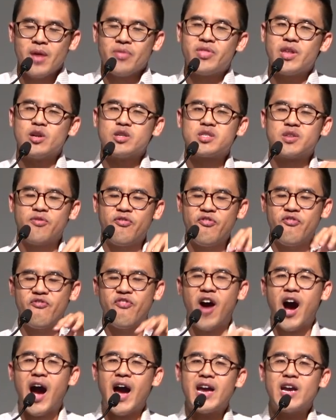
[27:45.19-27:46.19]
There's a
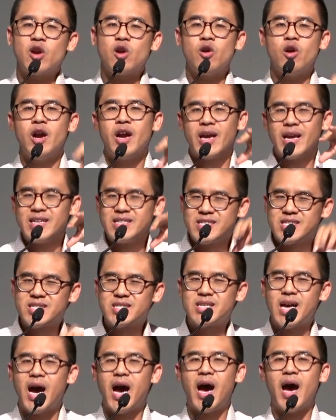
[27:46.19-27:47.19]
fire
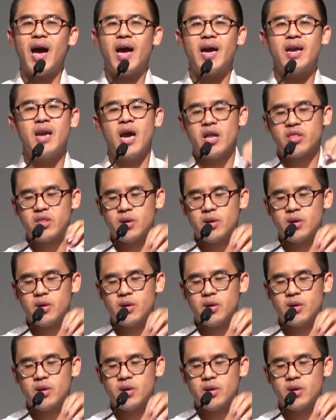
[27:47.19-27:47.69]
inside